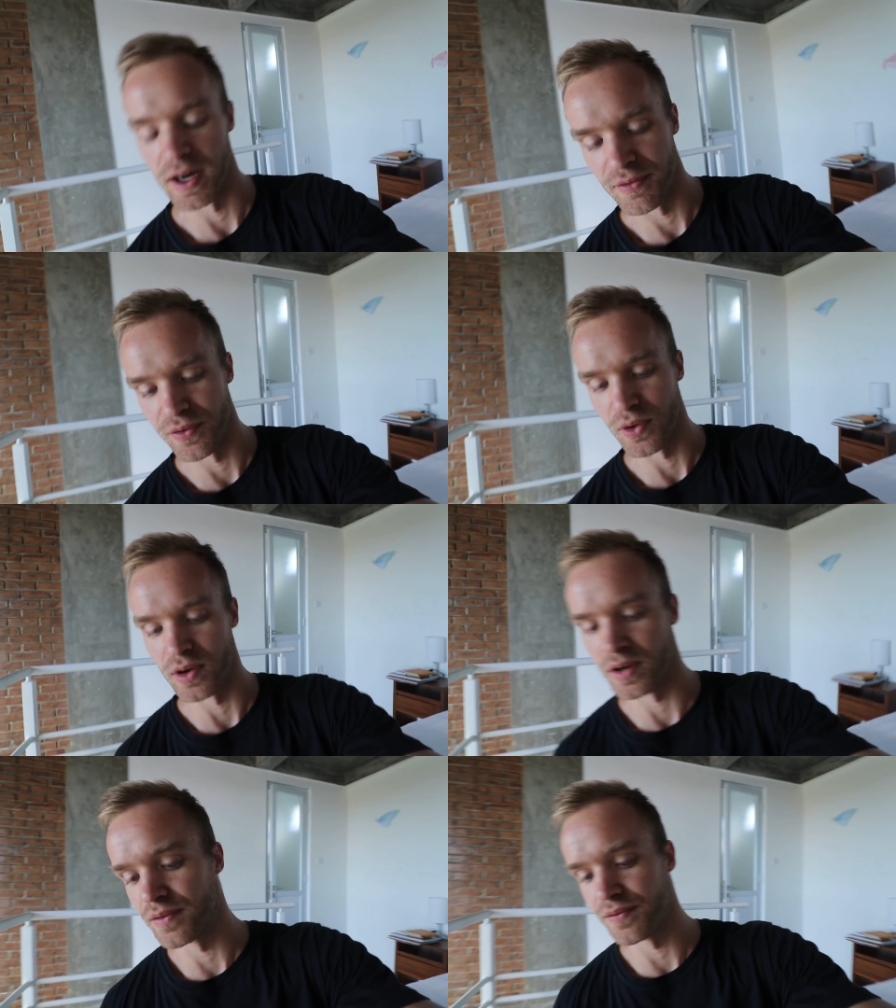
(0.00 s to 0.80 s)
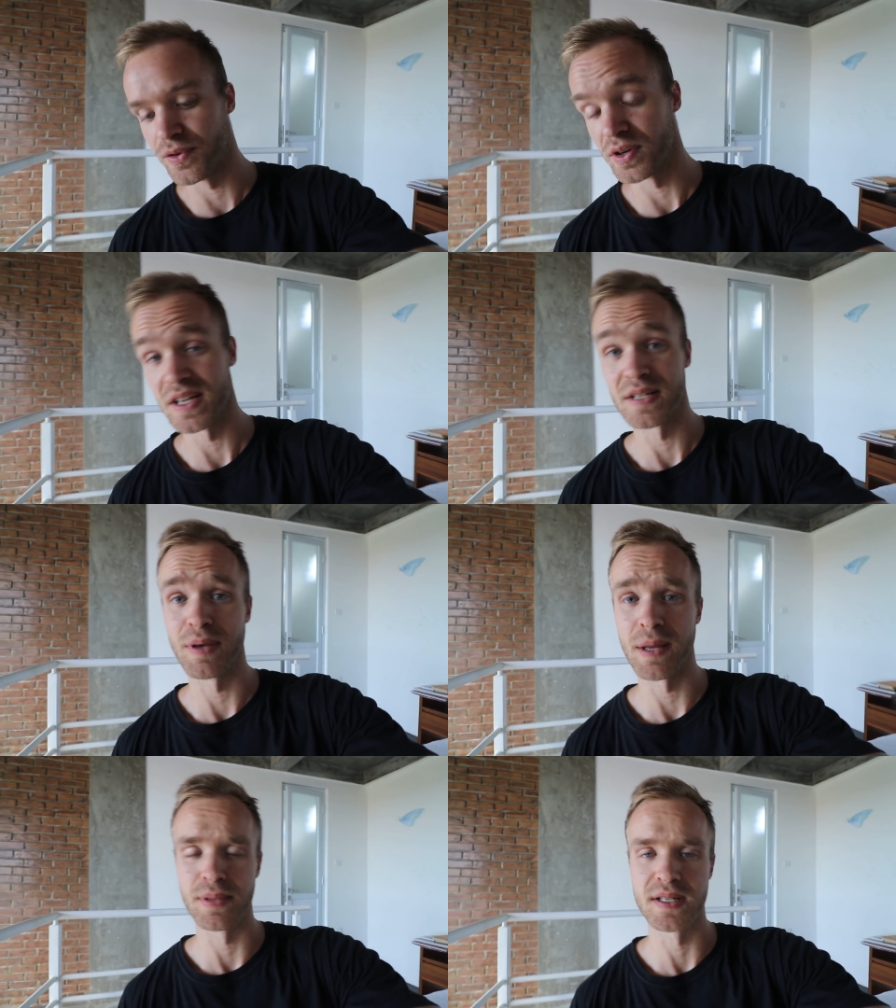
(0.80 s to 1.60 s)
for these
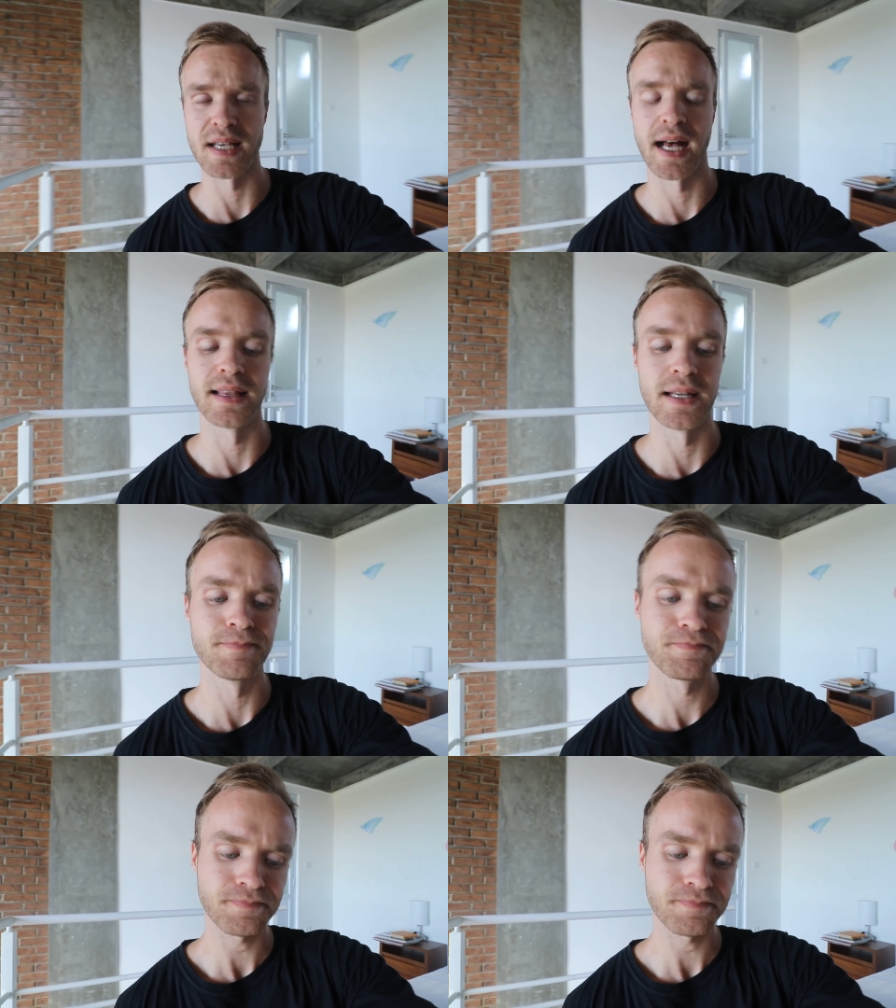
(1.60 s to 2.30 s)
people, sadly,